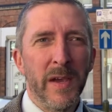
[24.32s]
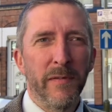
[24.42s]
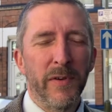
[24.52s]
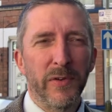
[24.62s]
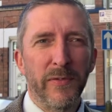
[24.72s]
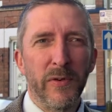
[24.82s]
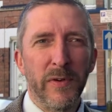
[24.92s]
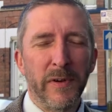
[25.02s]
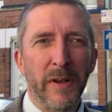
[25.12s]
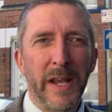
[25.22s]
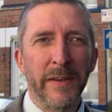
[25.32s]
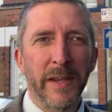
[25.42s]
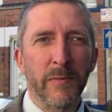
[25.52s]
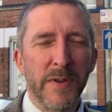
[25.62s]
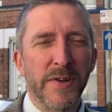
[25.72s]
First floor, you've got a
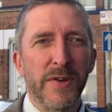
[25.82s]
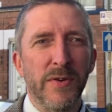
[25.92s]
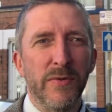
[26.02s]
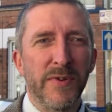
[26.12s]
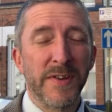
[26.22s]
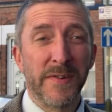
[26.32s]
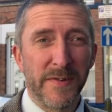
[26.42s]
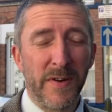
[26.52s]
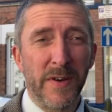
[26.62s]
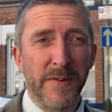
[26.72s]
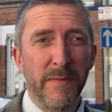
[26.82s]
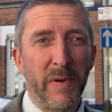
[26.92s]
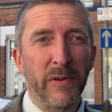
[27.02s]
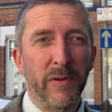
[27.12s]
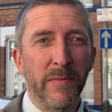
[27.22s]
landing with two decent sized
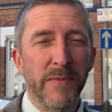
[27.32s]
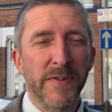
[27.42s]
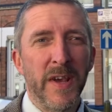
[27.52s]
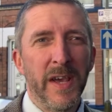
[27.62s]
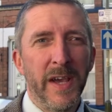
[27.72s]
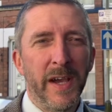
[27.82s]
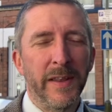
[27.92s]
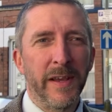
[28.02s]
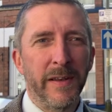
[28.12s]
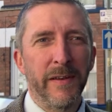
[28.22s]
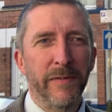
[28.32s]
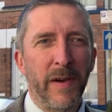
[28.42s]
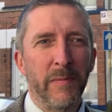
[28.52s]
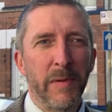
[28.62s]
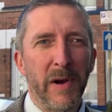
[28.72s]
bedrooms and then a
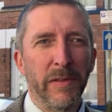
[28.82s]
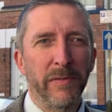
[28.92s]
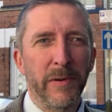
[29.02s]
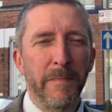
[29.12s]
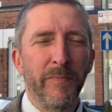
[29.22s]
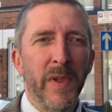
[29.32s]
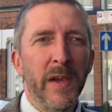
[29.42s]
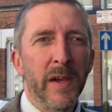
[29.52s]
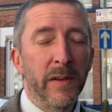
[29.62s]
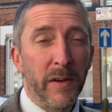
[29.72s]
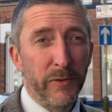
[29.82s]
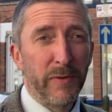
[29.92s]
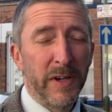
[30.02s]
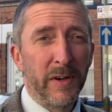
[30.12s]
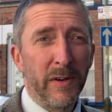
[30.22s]
family bathroom. Nice
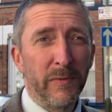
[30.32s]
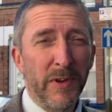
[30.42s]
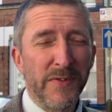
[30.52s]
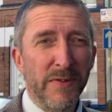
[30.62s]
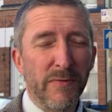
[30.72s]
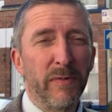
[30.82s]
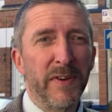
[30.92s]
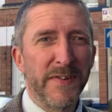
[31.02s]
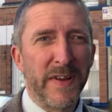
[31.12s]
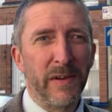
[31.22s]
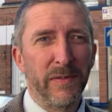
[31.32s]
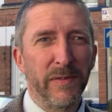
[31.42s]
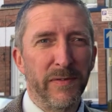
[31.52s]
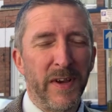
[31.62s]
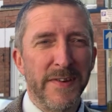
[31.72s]
rear garden which is roughly south
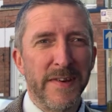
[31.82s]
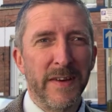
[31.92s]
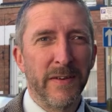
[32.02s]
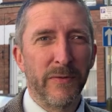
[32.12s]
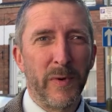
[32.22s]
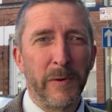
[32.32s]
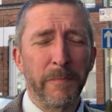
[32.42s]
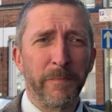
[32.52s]
facing as well.